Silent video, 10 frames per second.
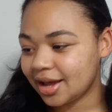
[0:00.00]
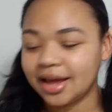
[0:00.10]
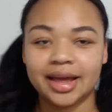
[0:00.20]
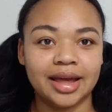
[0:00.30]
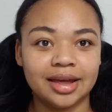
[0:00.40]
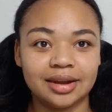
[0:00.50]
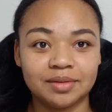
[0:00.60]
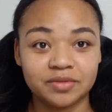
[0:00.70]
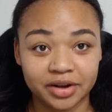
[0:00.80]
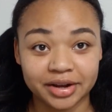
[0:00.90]
And
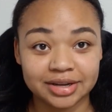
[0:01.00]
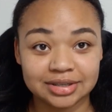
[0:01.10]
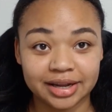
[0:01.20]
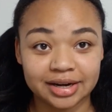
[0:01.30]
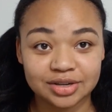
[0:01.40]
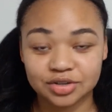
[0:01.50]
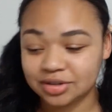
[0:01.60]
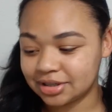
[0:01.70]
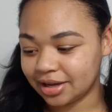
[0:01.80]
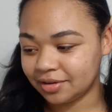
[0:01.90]
I'm very excited, as you
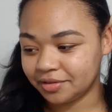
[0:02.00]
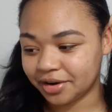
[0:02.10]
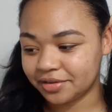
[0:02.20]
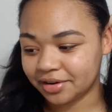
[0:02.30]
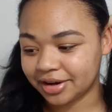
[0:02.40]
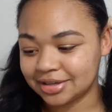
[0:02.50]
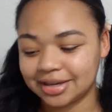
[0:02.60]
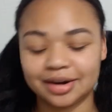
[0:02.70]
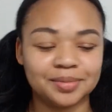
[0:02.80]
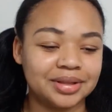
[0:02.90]
can tell, very, very
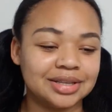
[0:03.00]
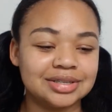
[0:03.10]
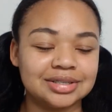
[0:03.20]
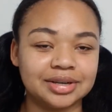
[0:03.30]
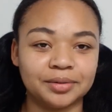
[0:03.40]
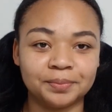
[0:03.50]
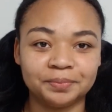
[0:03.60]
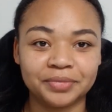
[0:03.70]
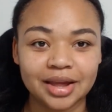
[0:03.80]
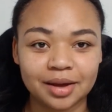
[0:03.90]
excited about this. So
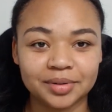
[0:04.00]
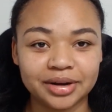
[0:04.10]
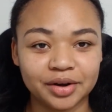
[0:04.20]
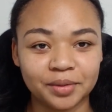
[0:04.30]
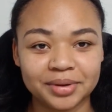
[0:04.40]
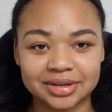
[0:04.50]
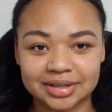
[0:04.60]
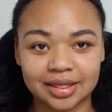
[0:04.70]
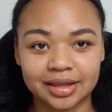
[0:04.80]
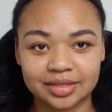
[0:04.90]
I'm gonna go because
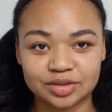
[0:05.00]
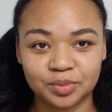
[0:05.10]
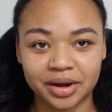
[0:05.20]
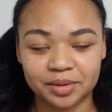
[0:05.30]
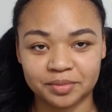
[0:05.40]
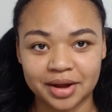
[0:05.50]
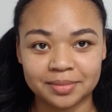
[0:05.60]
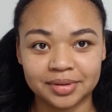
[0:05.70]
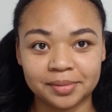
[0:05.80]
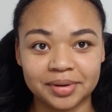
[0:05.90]
I think at this point I'm
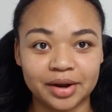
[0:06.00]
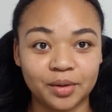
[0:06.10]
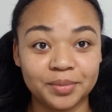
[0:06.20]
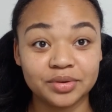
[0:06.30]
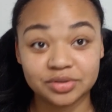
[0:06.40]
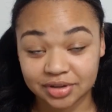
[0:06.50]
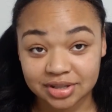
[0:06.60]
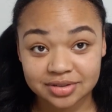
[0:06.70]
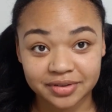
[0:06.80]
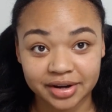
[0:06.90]
rambling, but I hope you enjoyed
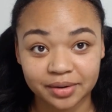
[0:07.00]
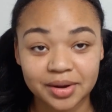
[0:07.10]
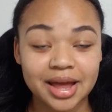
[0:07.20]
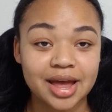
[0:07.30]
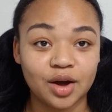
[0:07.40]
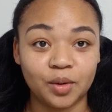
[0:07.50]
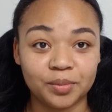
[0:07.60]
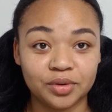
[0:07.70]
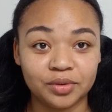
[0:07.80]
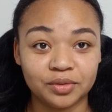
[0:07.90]
this video. Hope
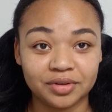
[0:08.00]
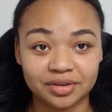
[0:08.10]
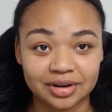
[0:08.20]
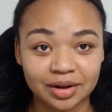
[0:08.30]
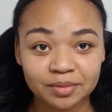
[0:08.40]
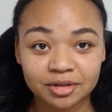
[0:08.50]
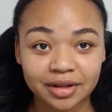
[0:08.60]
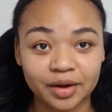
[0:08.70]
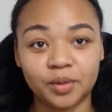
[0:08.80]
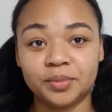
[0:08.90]
you found it helpful. I
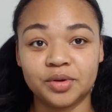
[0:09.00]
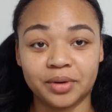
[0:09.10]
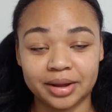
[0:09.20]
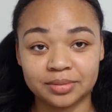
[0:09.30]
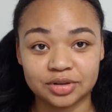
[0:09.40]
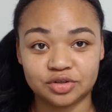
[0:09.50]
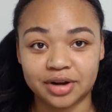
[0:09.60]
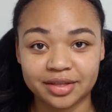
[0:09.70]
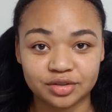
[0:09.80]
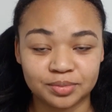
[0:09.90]
hope you were able to
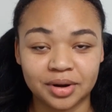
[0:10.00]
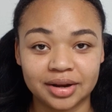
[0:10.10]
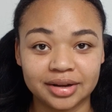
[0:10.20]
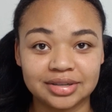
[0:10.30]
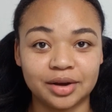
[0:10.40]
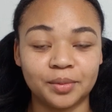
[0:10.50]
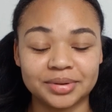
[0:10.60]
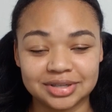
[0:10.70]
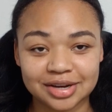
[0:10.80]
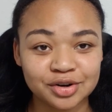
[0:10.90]
try this product. I hope
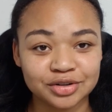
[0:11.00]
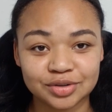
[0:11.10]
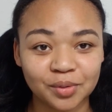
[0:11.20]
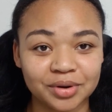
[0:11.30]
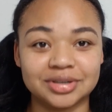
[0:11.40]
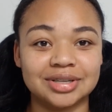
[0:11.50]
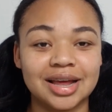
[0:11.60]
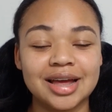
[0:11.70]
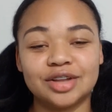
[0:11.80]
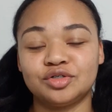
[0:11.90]
it's in your stores.
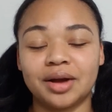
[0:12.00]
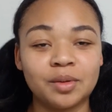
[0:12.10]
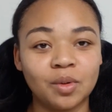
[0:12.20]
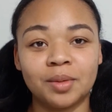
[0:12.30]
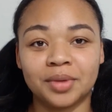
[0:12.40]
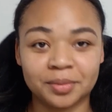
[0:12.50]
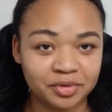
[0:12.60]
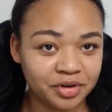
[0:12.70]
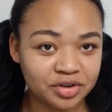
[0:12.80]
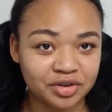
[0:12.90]
Try Walmart
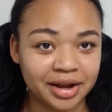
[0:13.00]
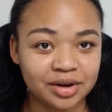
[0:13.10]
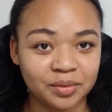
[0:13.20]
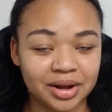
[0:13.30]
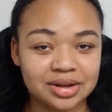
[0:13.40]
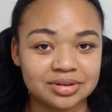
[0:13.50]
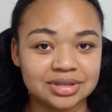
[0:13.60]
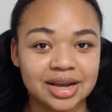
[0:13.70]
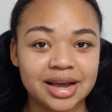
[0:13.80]
before you try anywhere else.